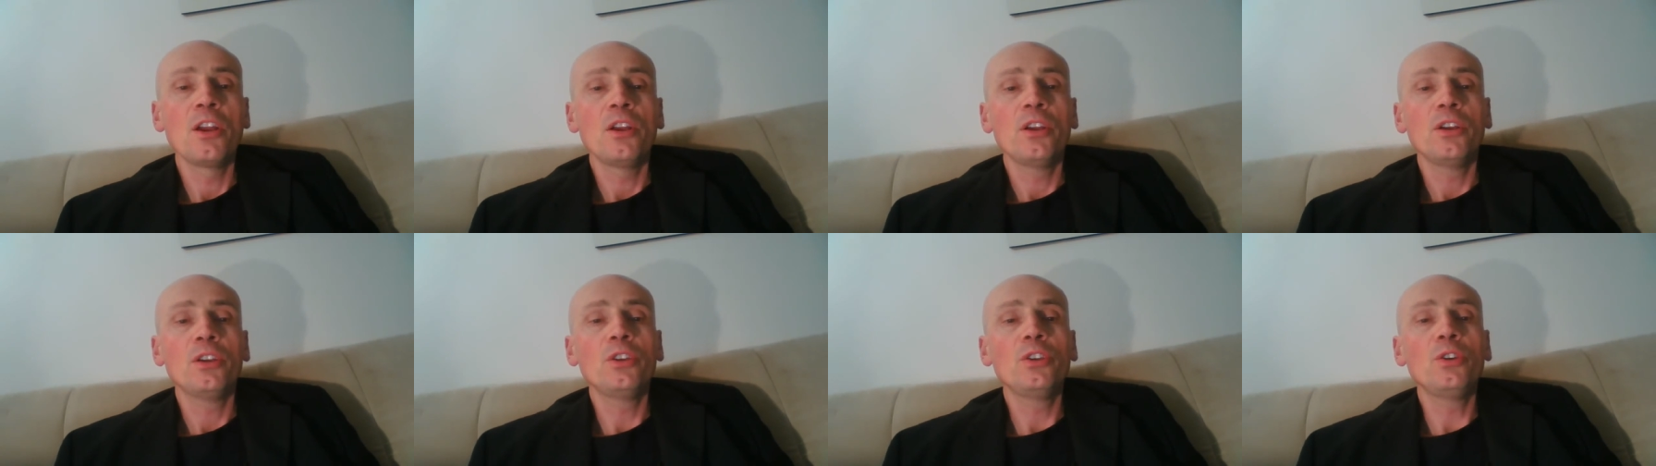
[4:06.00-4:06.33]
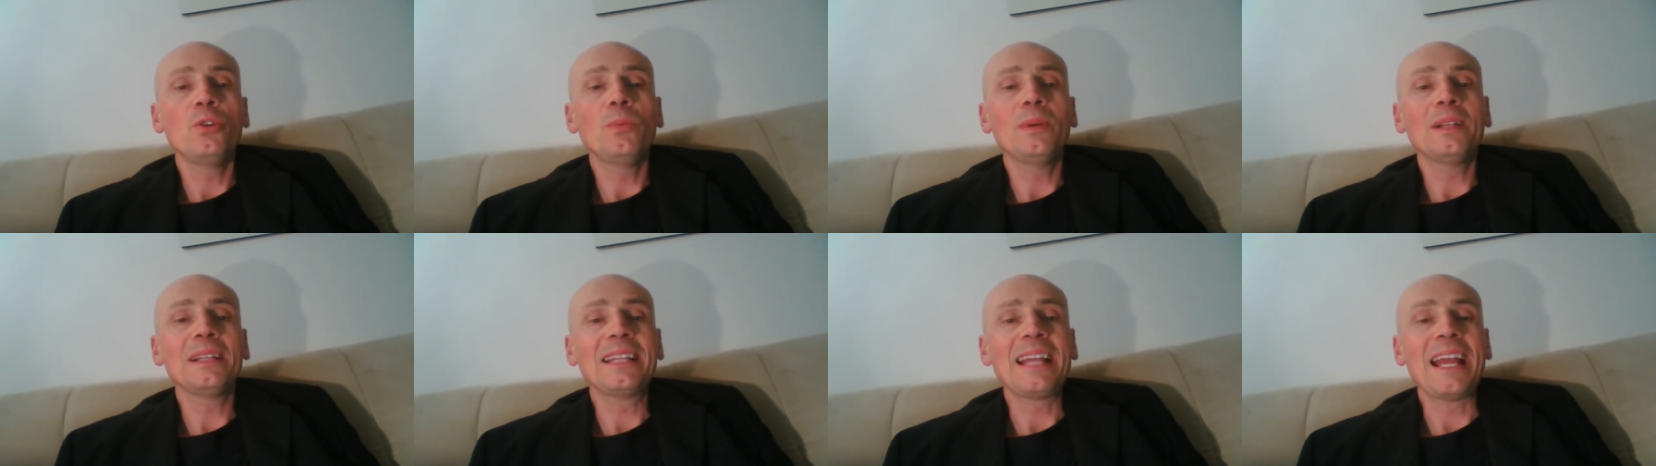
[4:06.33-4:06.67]
You
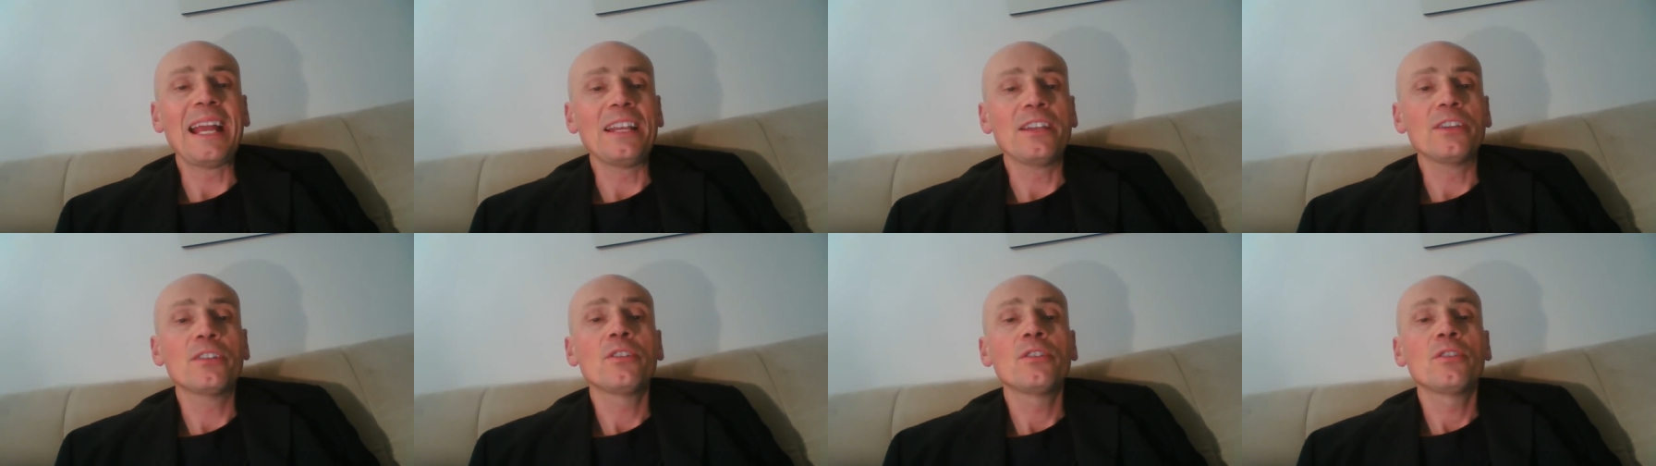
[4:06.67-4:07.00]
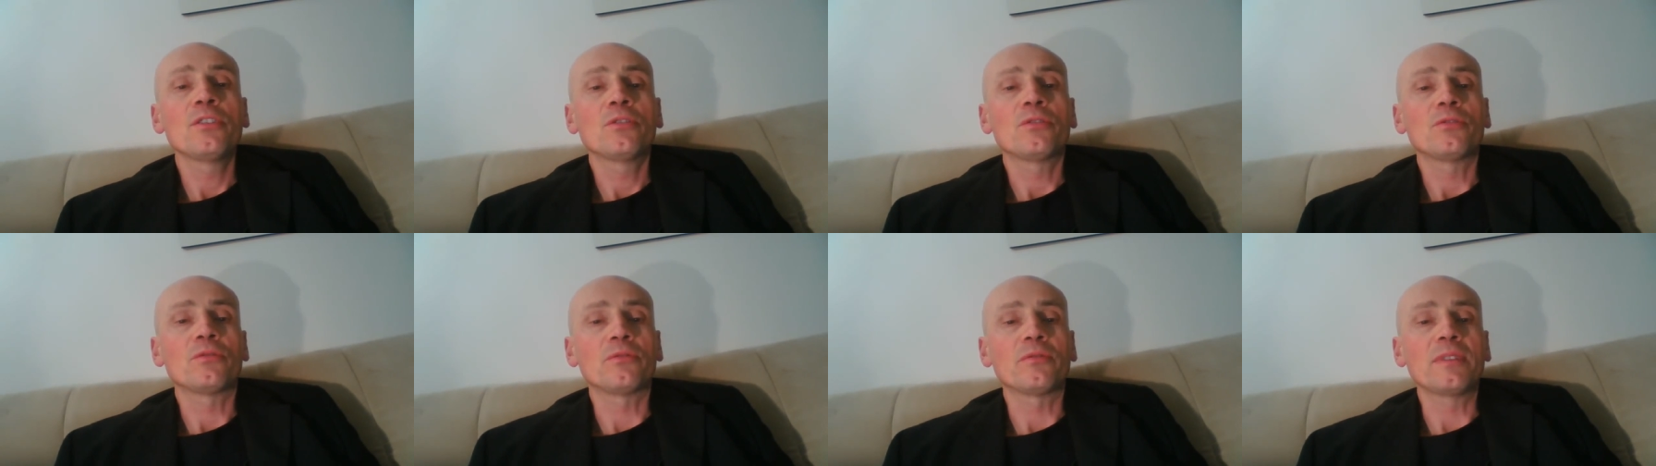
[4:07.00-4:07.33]
will get
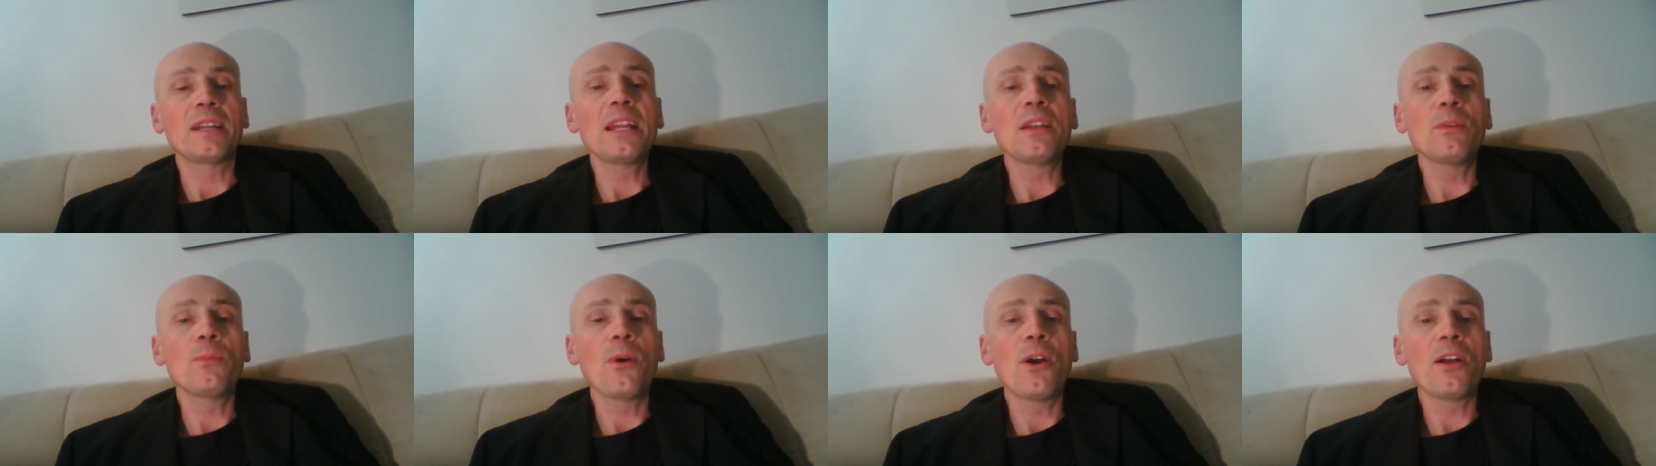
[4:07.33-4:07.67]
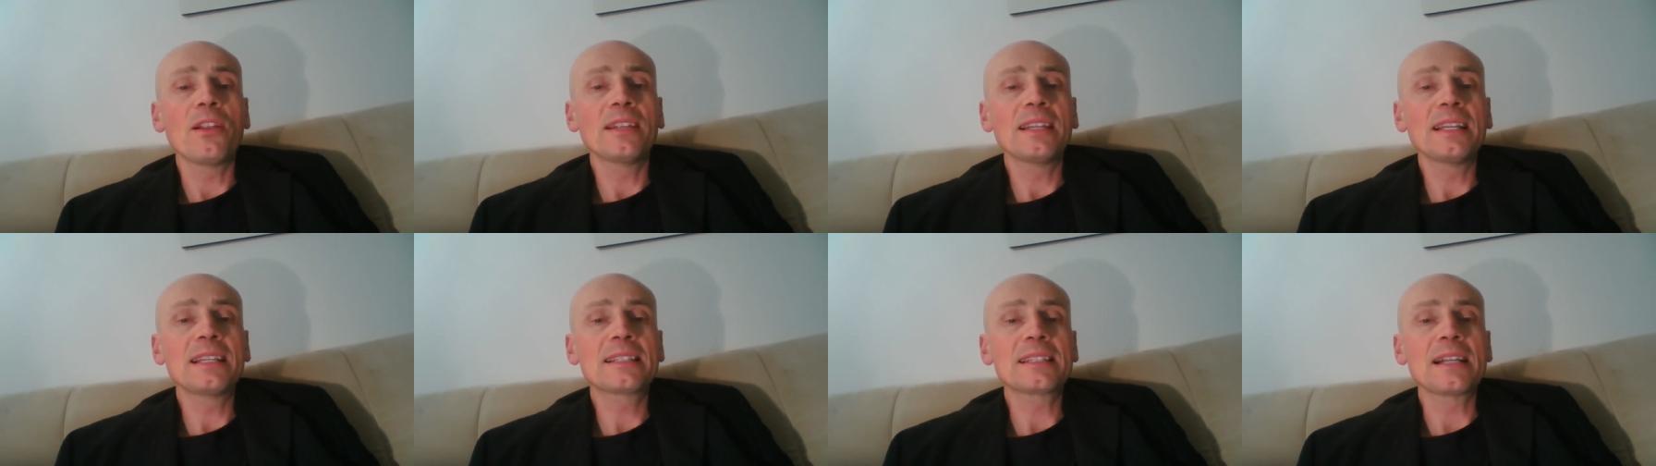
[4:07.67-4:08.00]
real
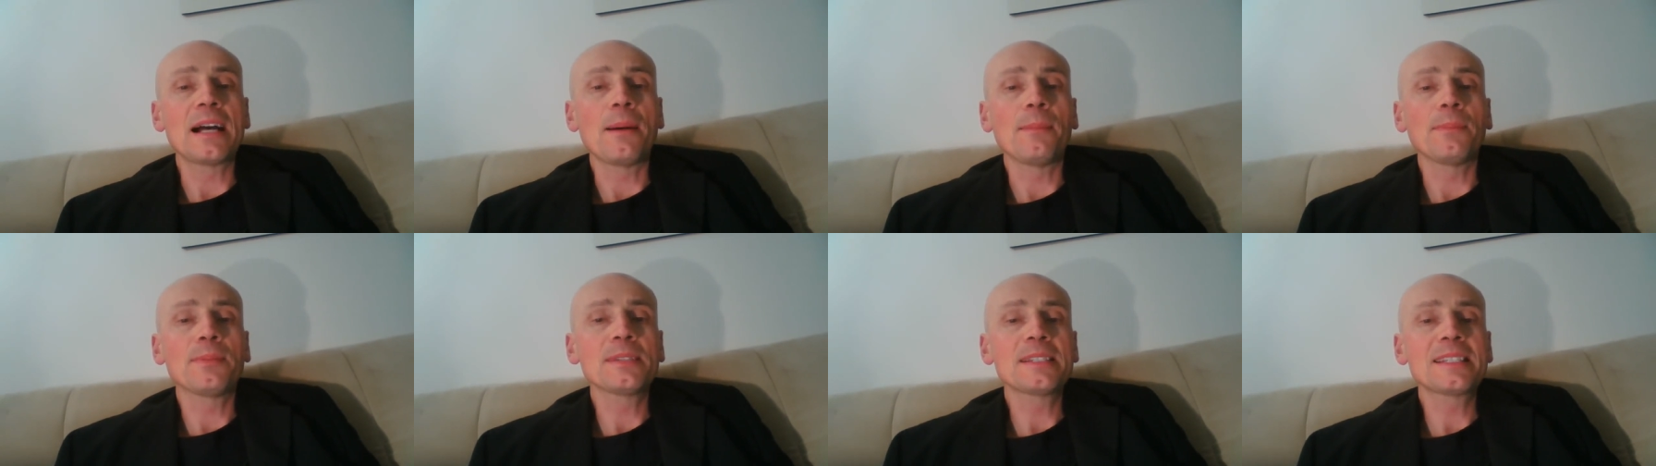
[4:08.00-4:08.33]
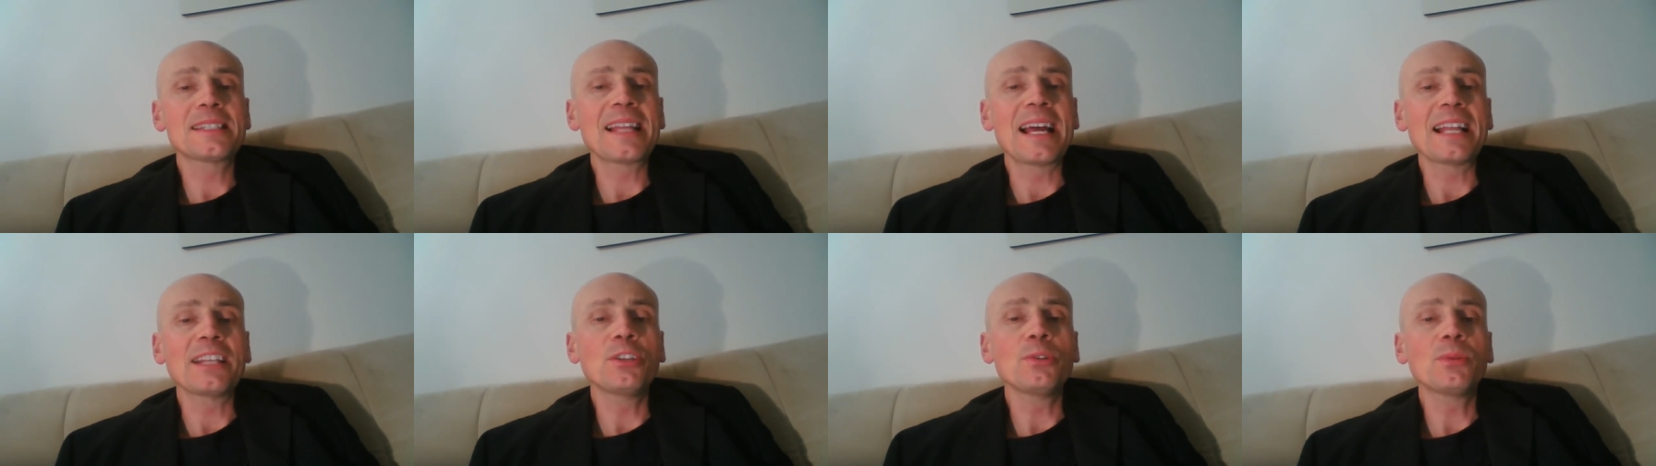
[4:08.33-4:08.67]
world examples
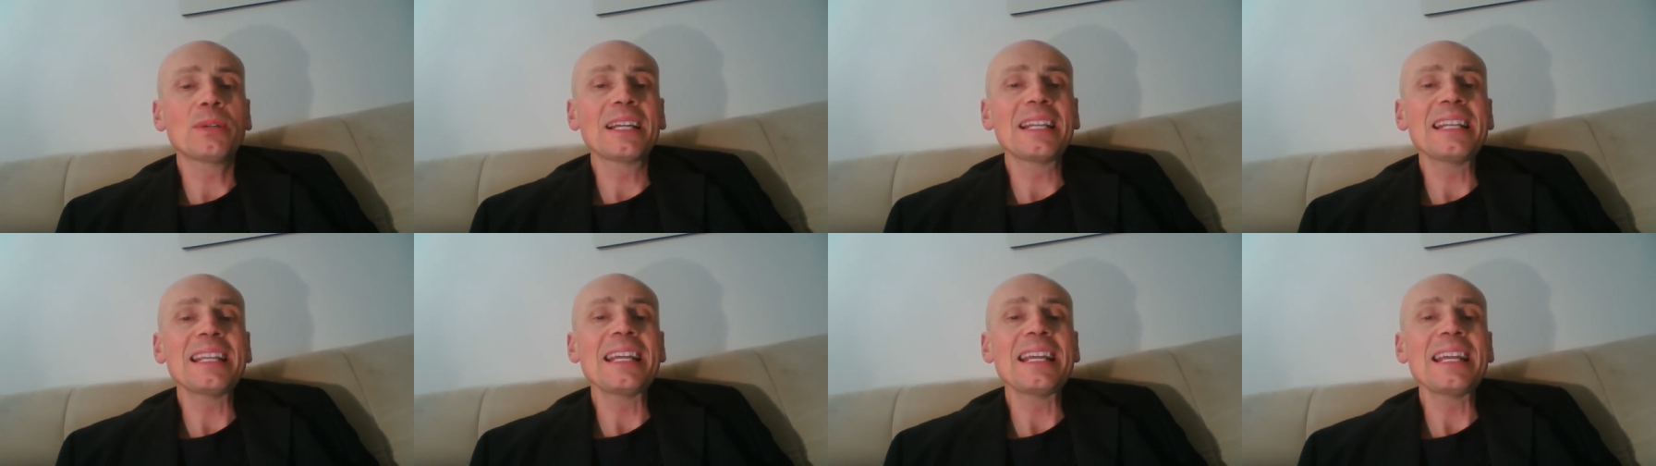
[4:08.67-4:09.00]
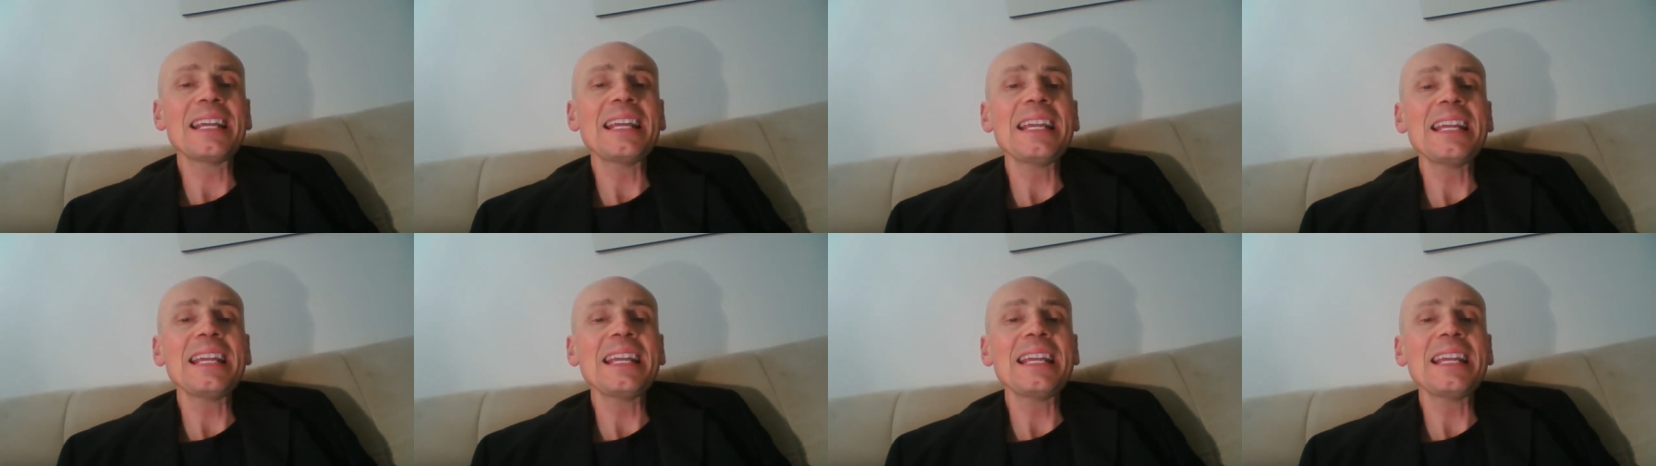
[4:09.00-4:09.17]
that you can